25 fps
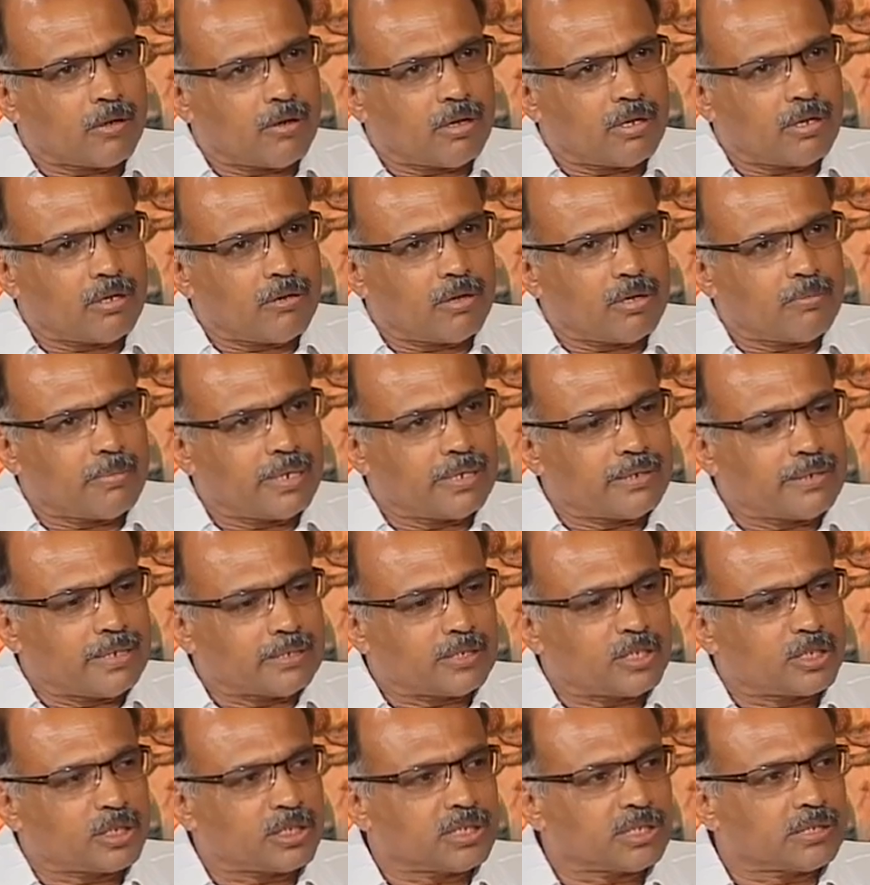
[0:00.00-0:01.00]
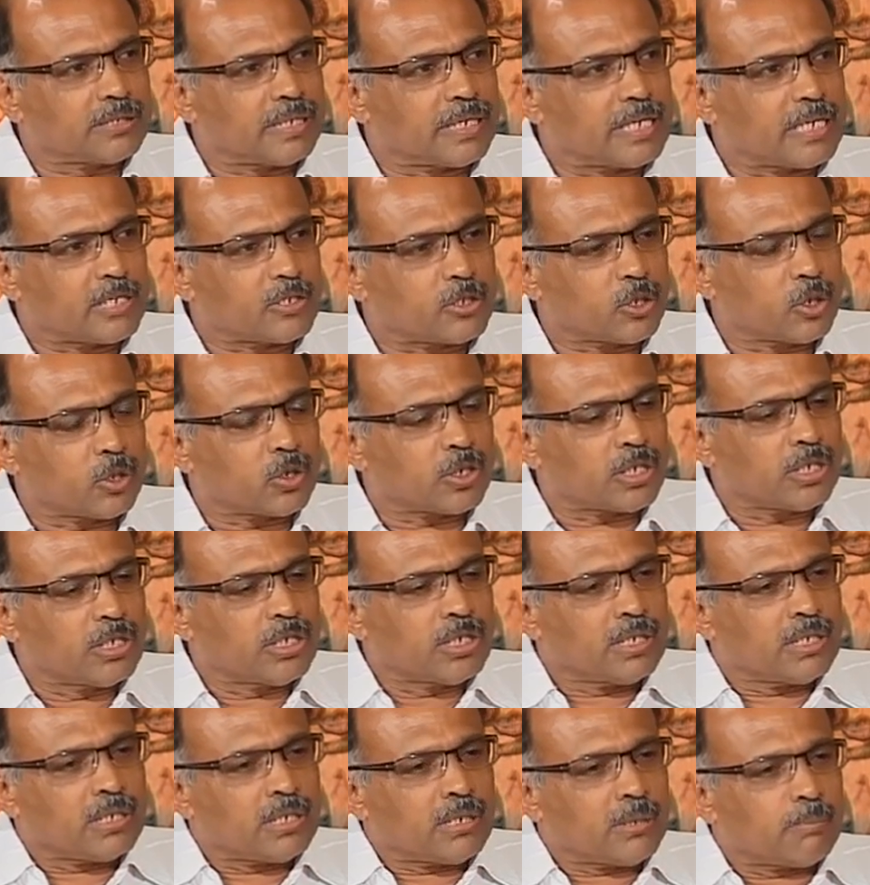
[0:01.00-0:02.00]
in all my decisions that I took,
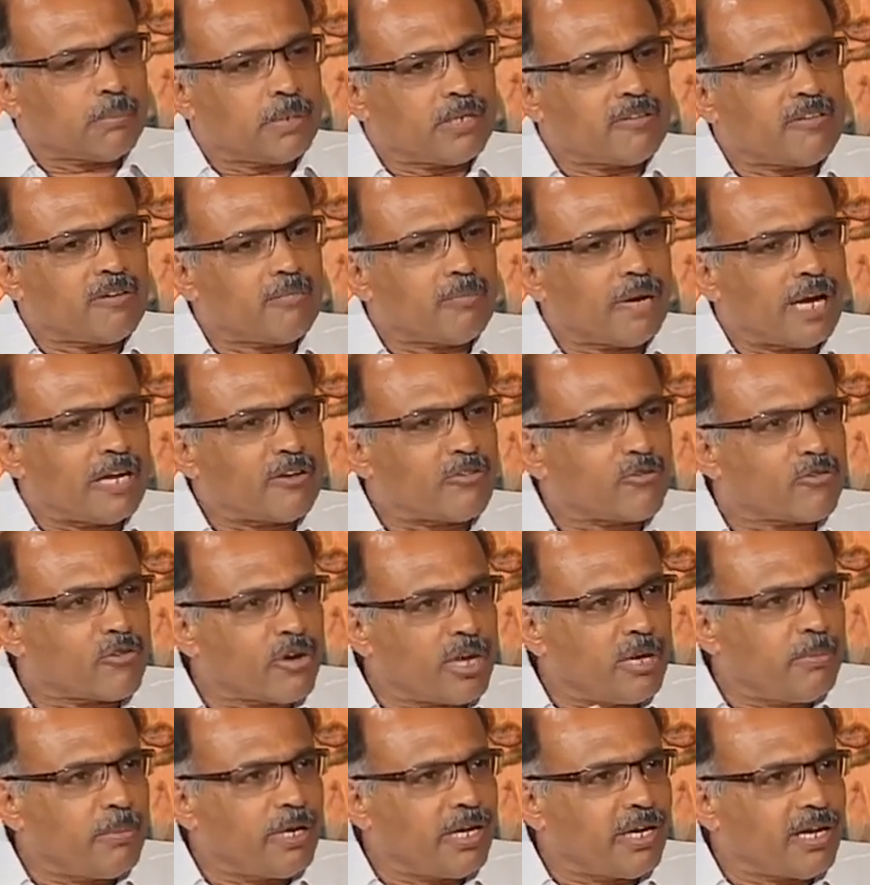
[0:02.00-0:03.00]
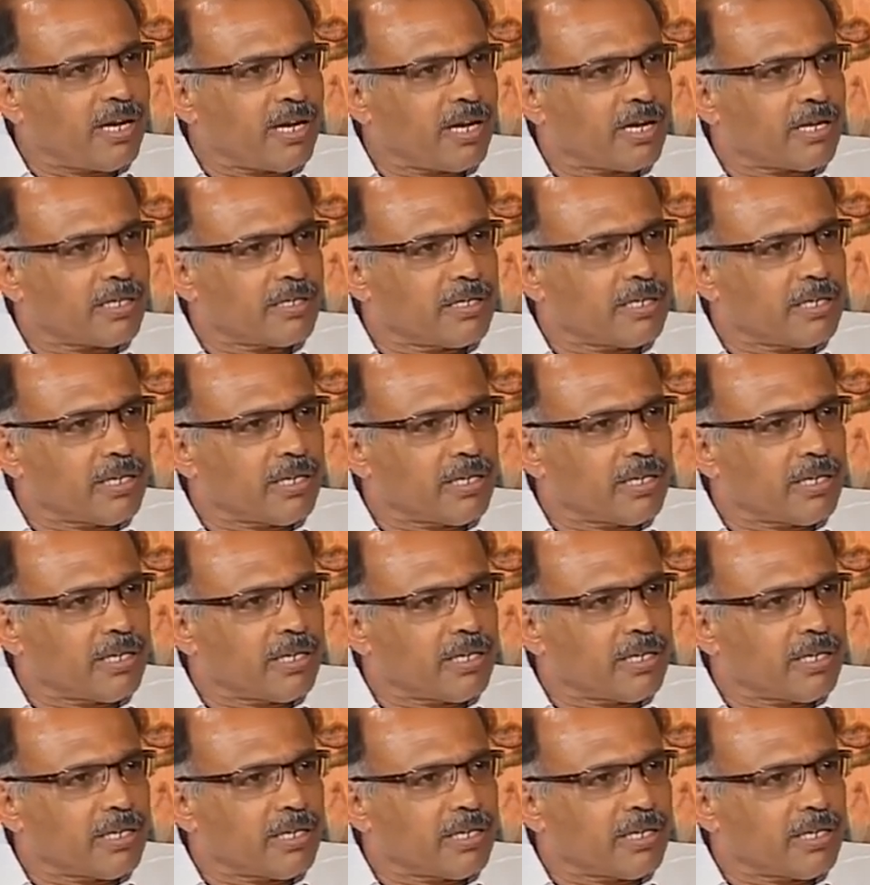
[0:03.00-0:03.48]
between my dreaming and